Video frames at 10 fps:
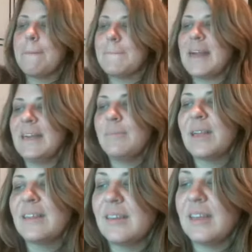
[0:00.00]
Many
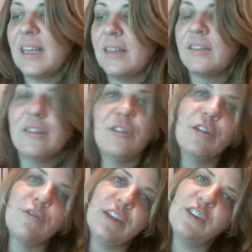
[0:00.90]
blessings. You
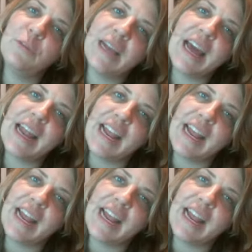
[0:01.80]
could reach me at